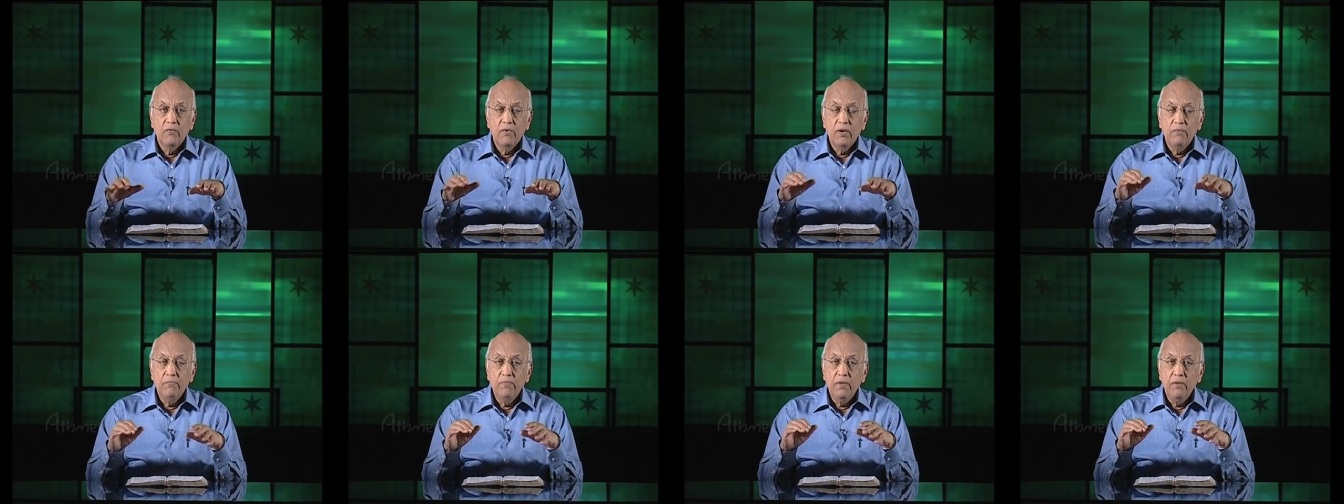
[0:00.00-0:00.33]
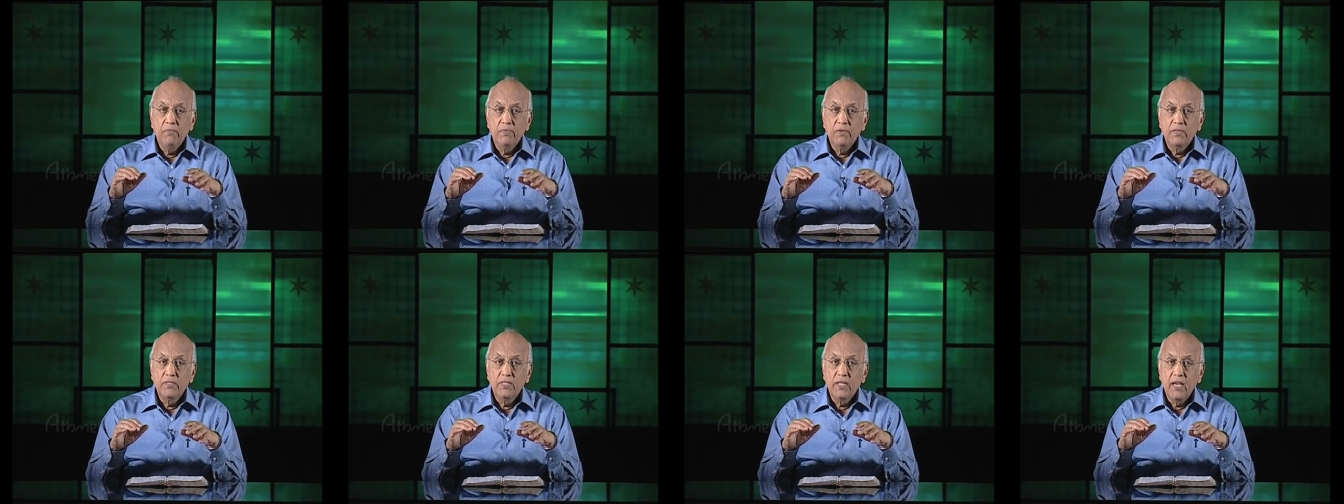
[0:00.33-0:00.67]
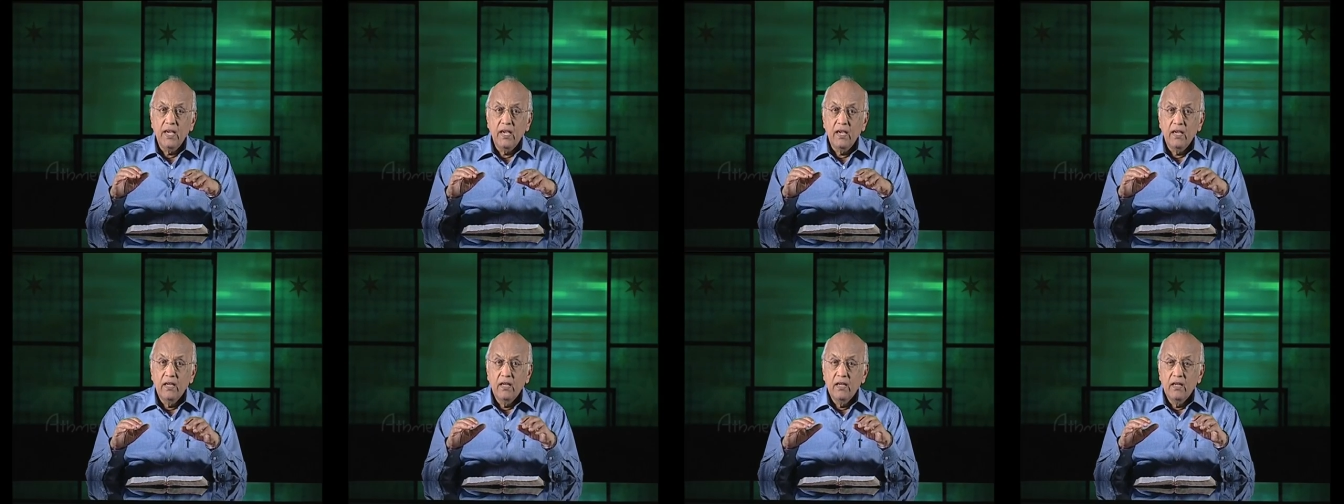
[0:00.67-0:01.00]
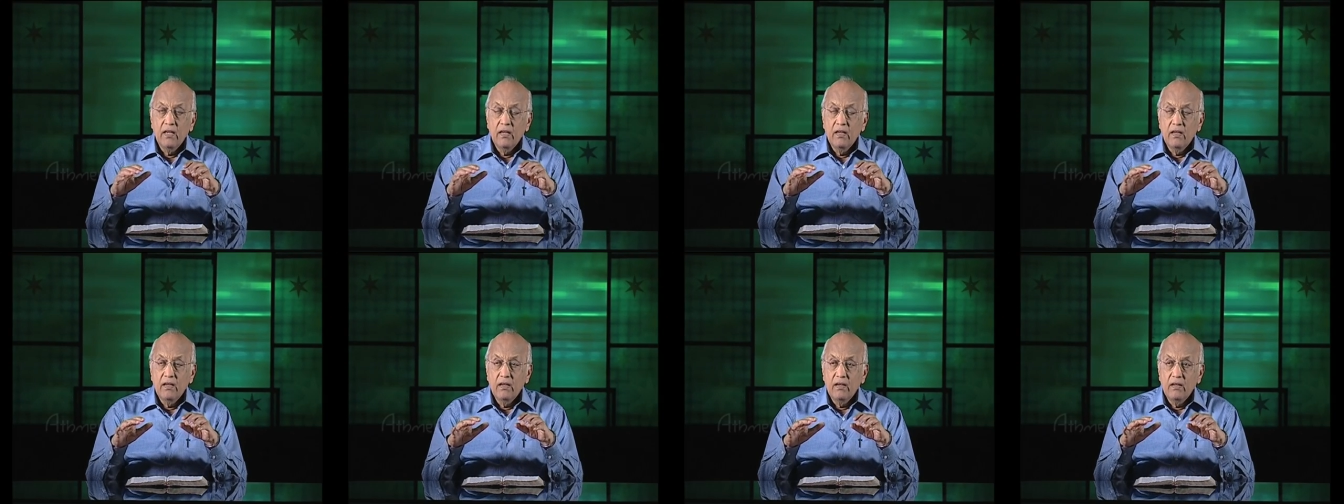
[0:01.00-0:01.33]
When people say,
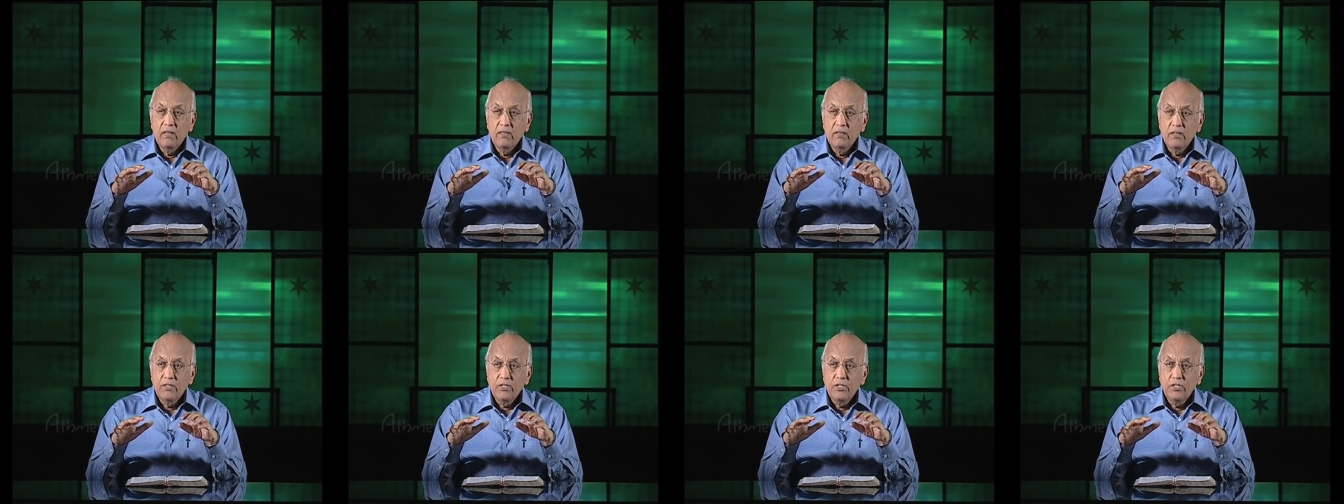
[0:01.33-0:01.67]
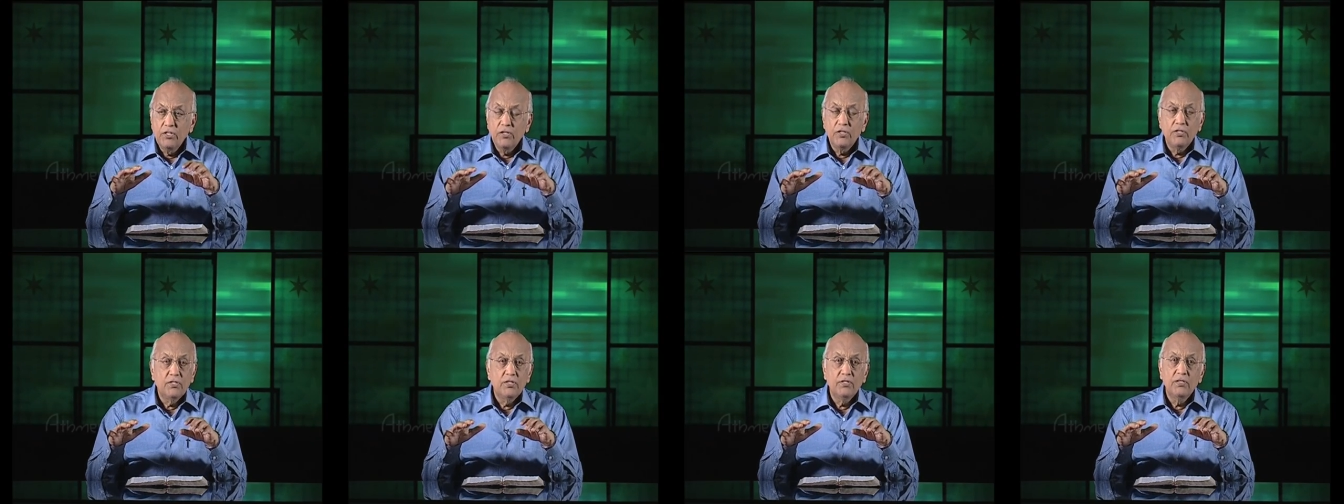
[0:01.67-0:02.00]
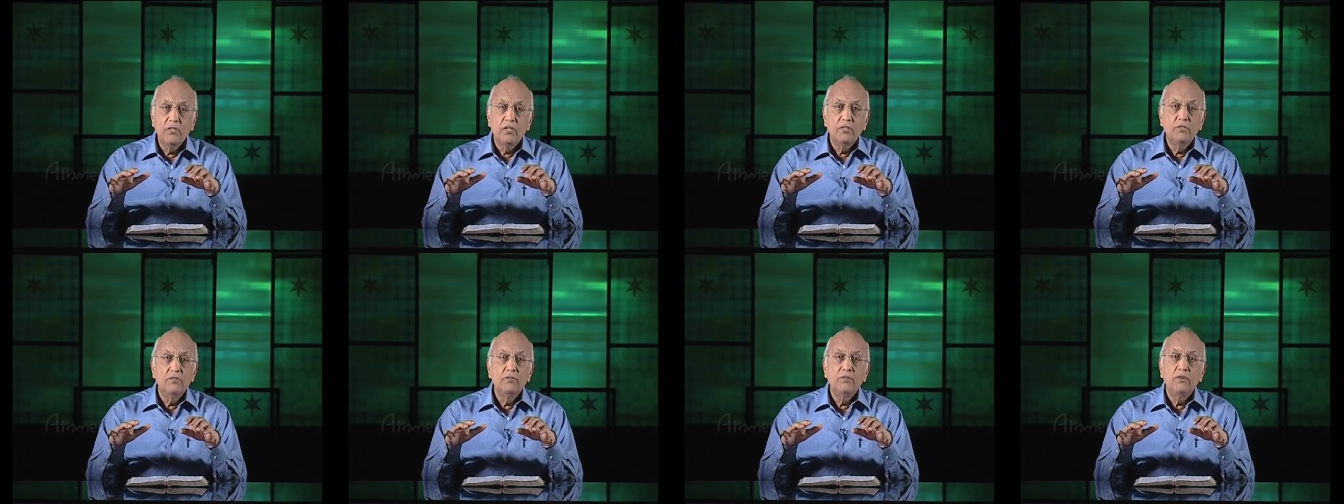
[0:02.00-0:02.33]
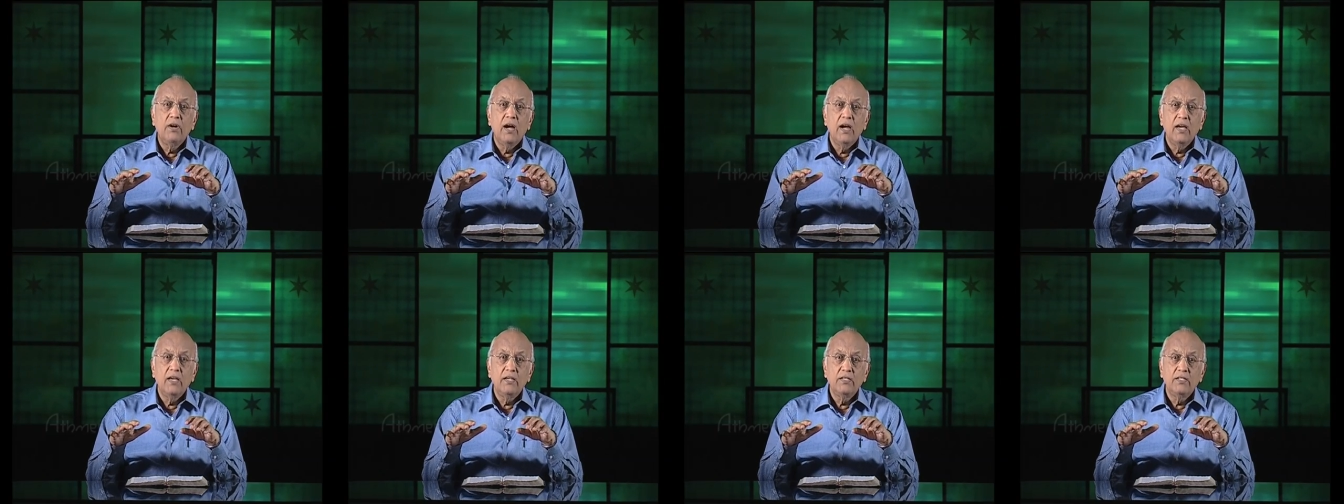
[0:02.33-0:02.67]
this church has got
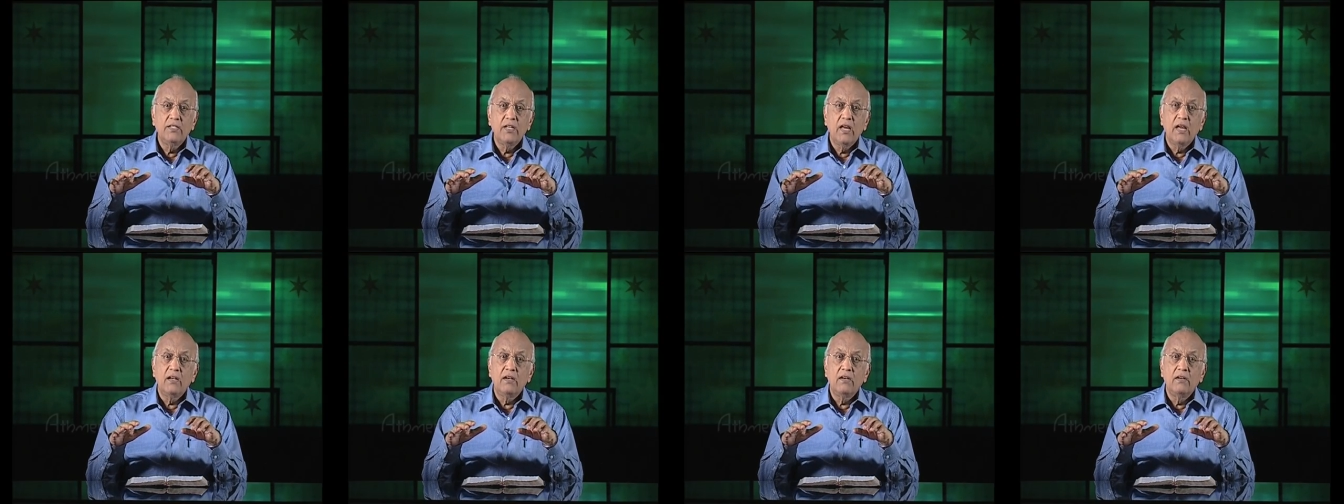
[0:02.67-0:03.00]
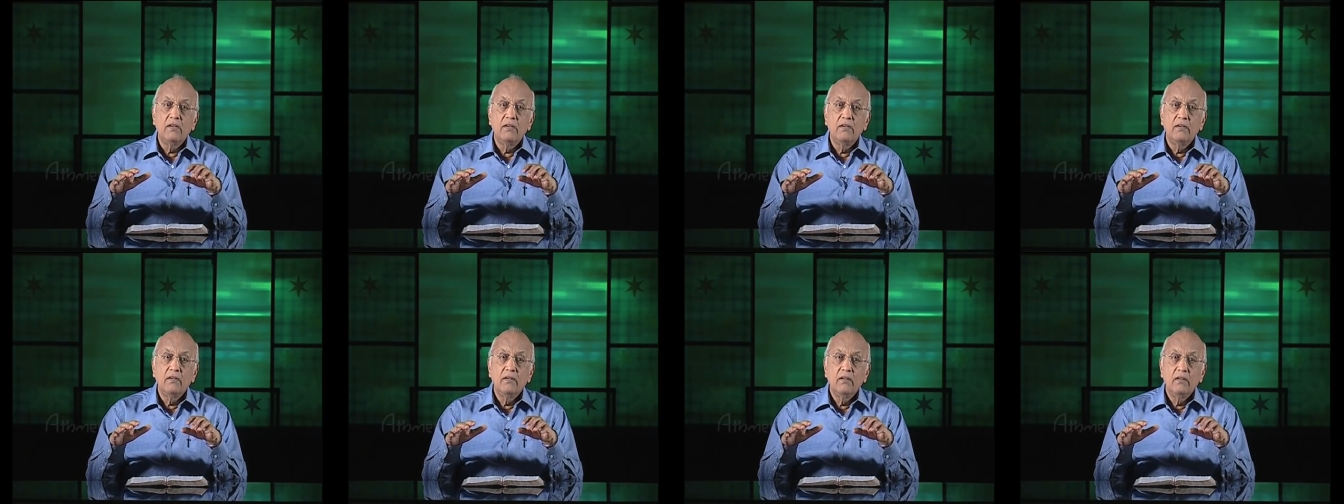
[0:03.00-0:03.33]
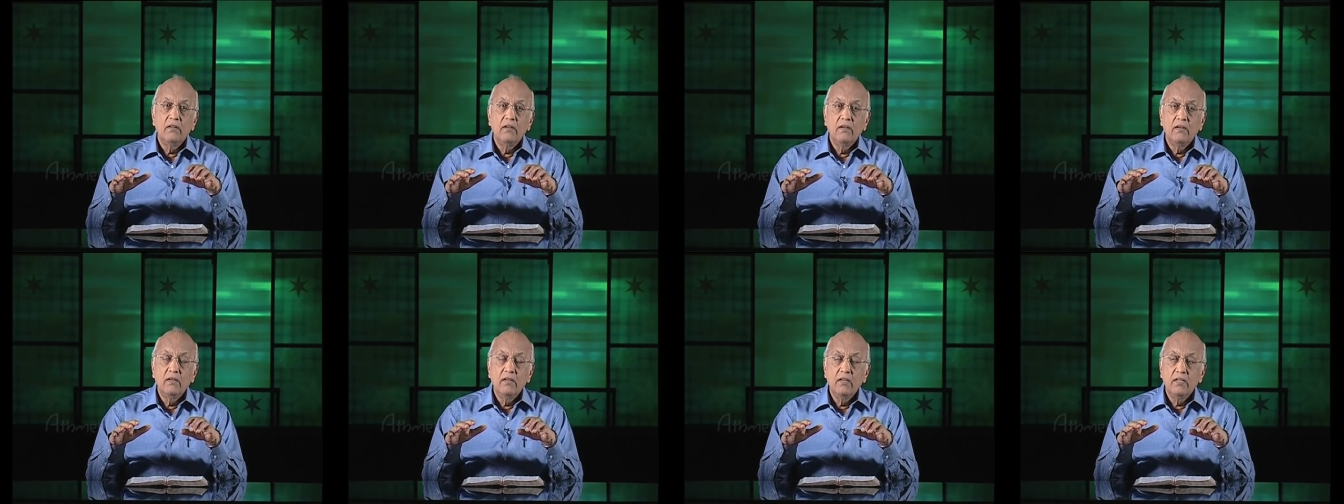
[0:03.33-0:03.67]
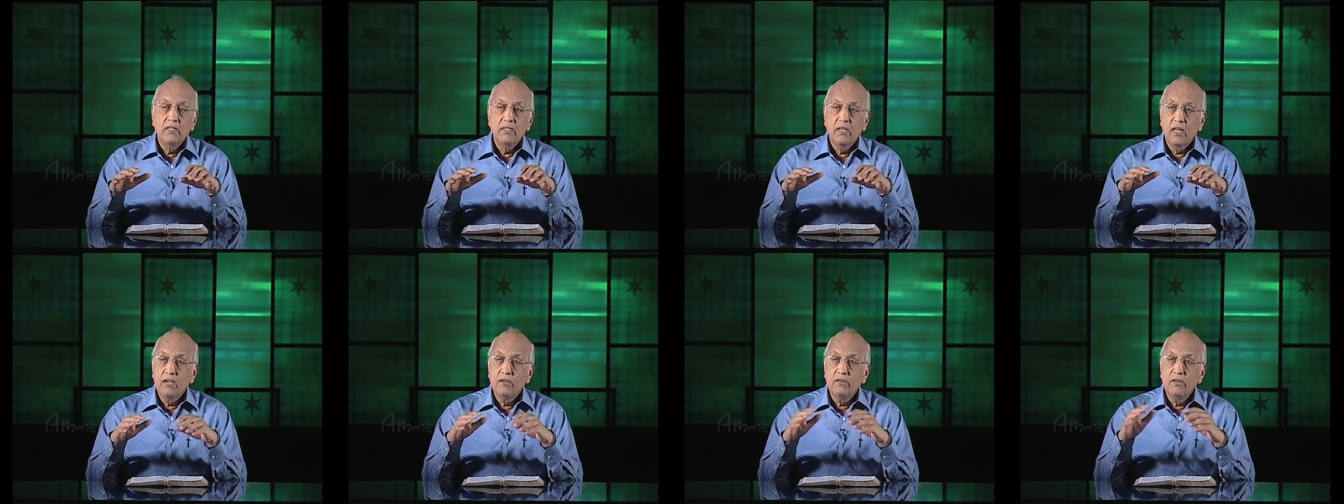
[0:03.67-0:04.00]
too high a standard,
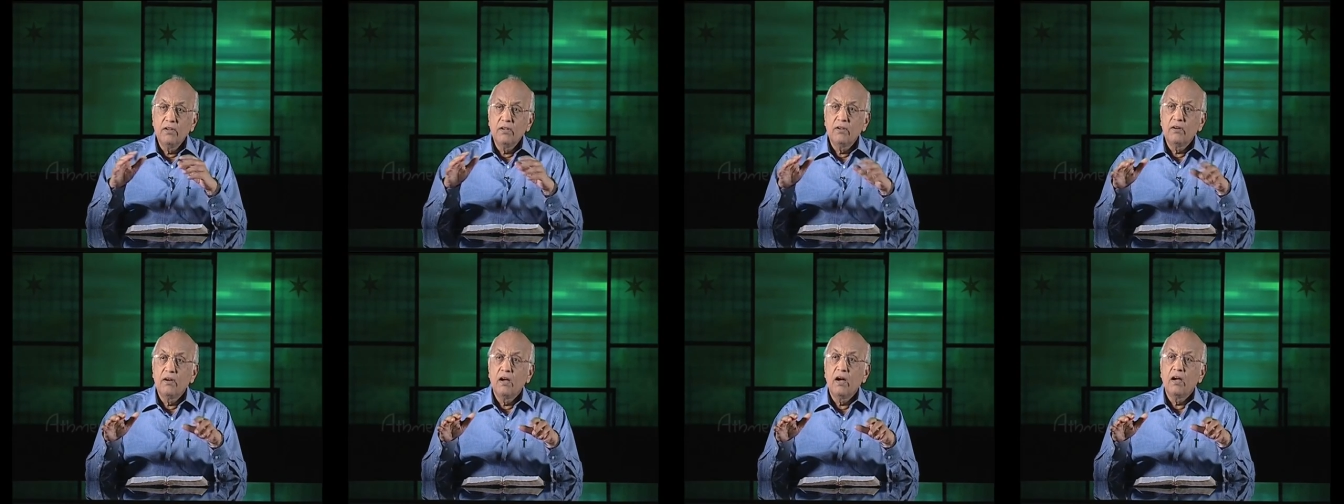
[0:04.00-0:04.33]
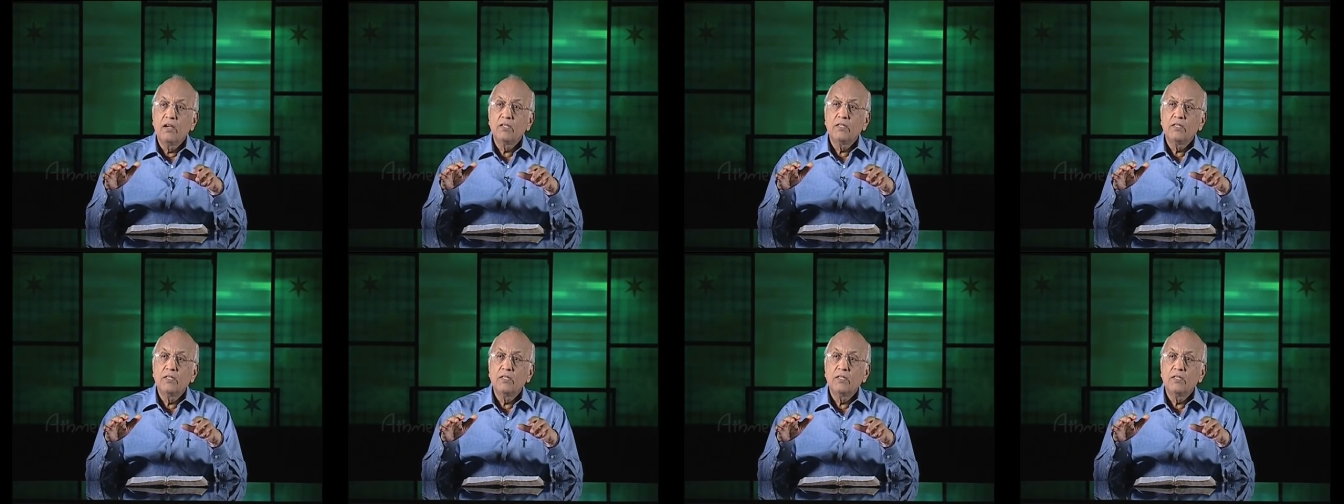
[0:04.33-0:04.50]
it's like going to a